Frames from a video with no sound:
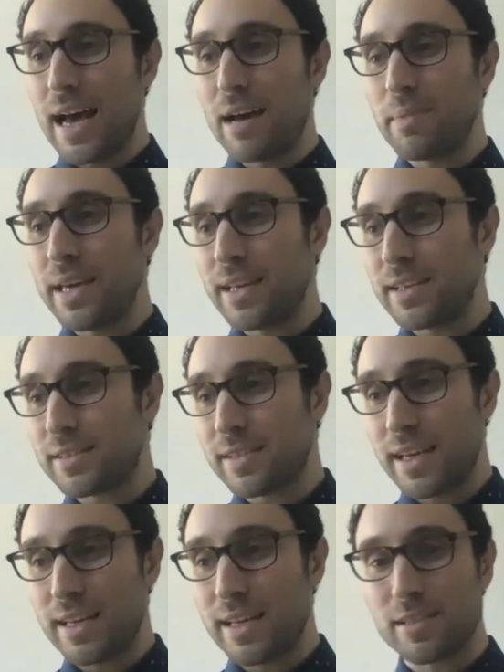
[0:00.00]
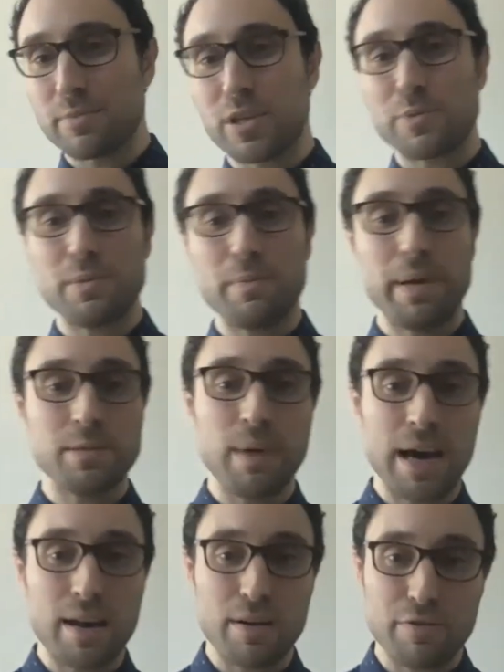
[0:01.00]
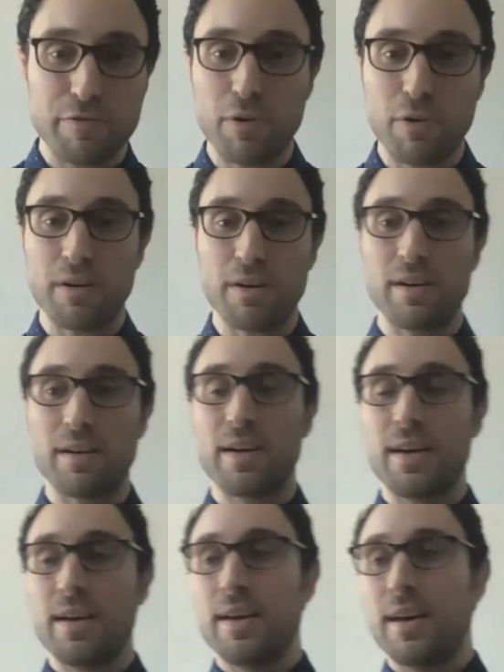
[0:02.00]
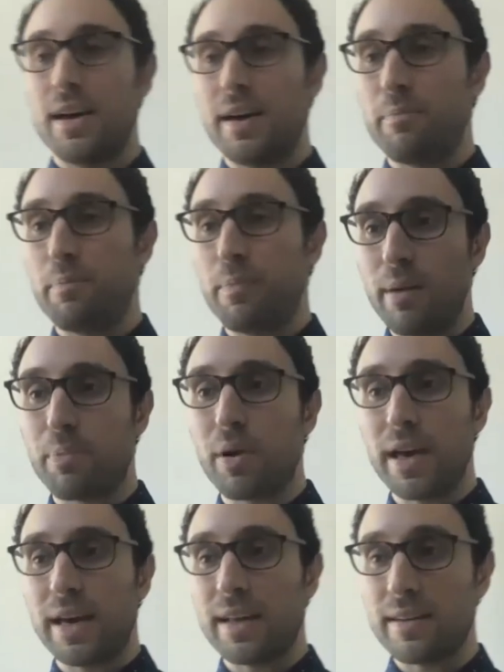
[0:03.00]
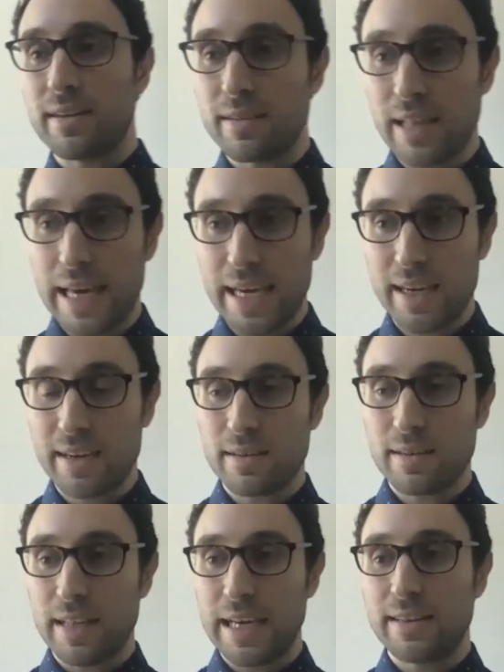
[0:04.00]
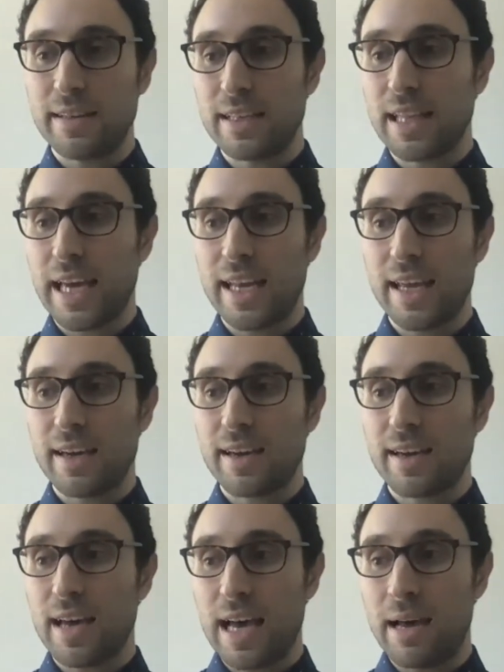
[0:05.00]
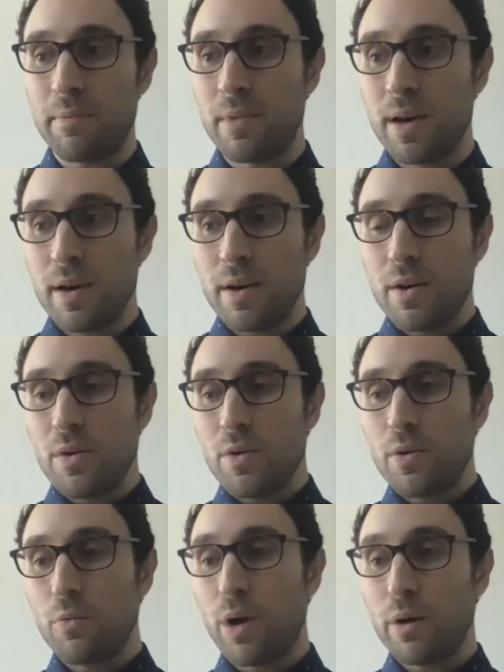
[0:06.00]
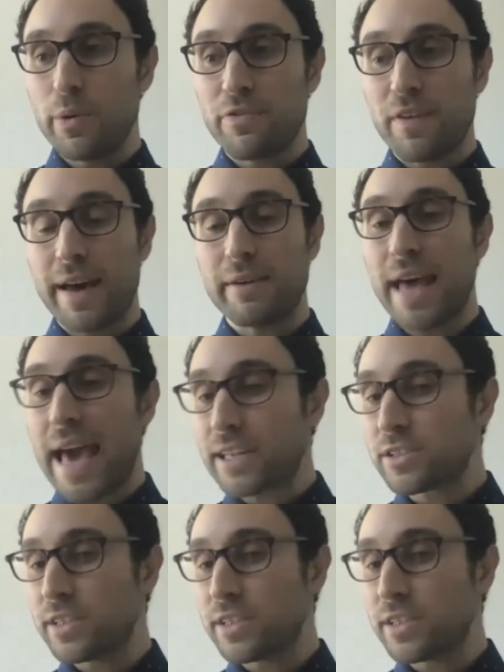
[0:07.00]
In a subscription-based model for a brand like the Atlantic, what we found actually